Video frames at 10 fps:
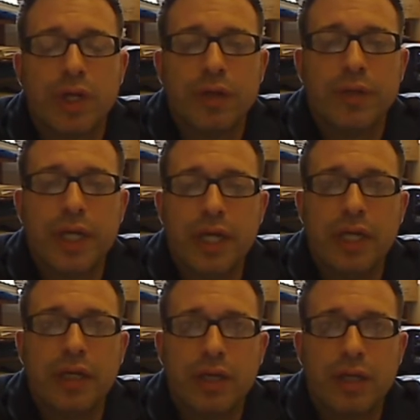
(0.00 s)

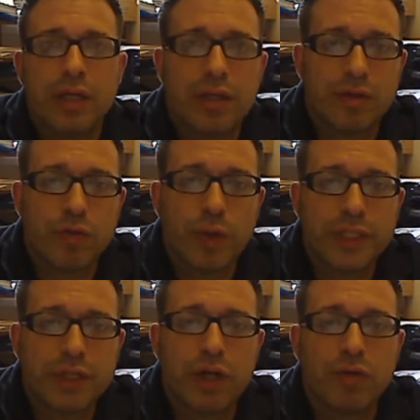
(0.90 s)
the
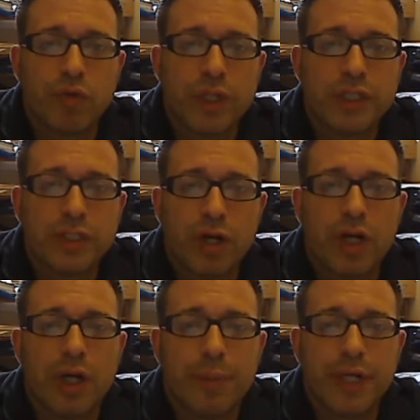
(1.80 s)
voiced R and voiceless
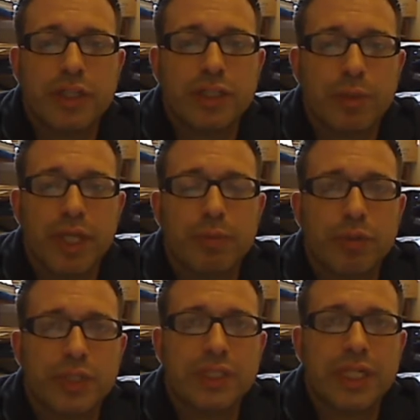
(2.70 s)
R appears to be the
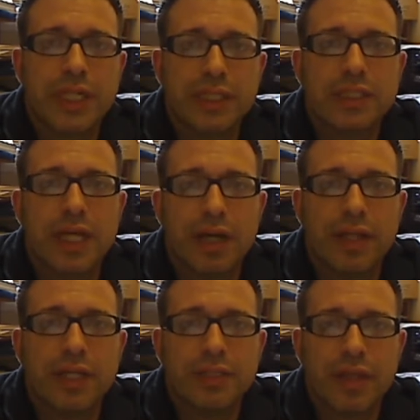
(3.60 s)
preceding sound.
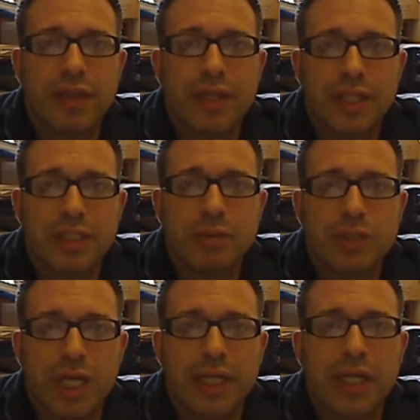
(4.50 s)
That is, the thing that seems
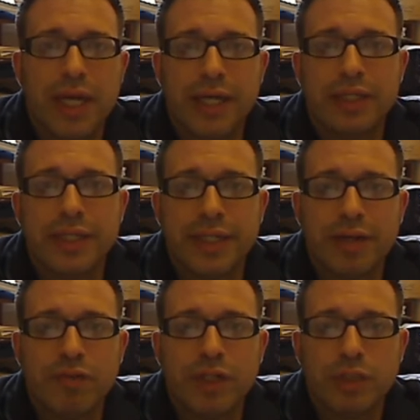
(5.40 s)
to indicate the
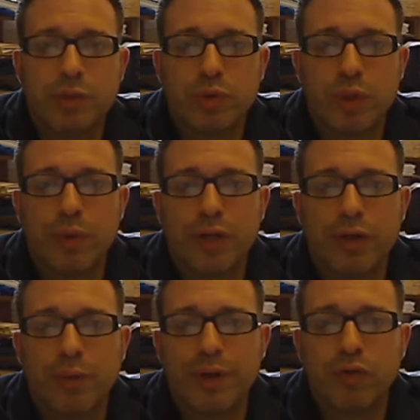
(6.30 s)
difference between whether
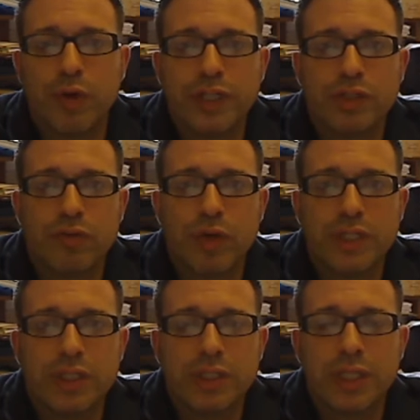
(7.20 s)
it will be voiced or
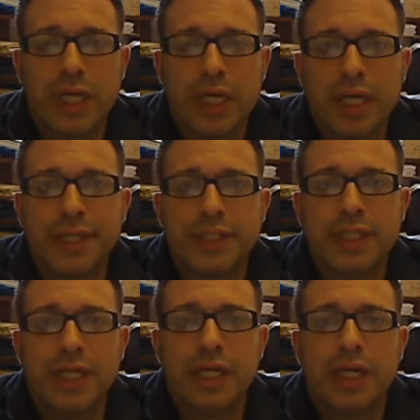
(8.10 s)
voiceless is
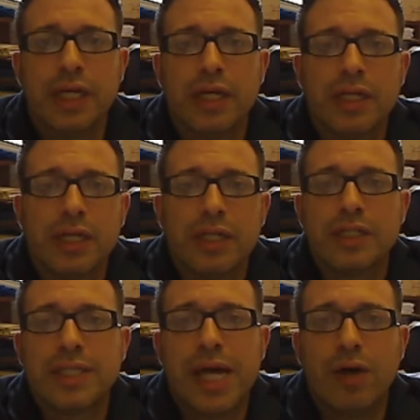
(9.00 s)
the
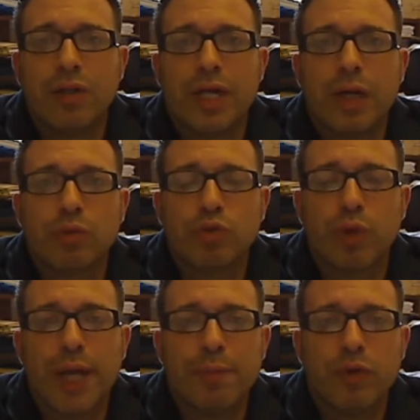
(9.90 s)
sound that comes
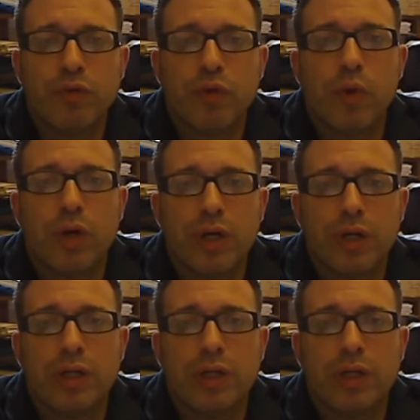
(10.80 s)
right before